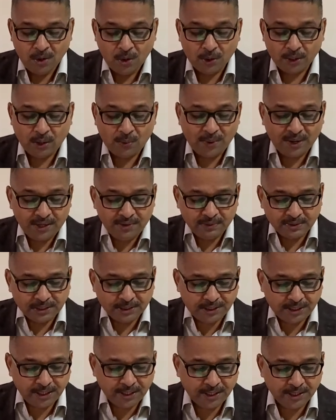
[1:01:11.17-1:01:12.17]
Okay, when he was
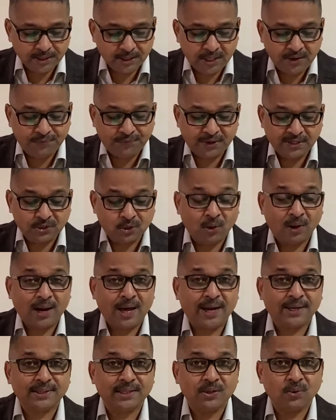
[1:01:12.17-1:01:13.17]
a teenager, he faced
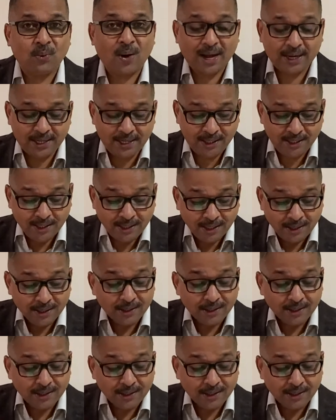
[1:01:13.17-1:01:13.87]
Goliath in the valley.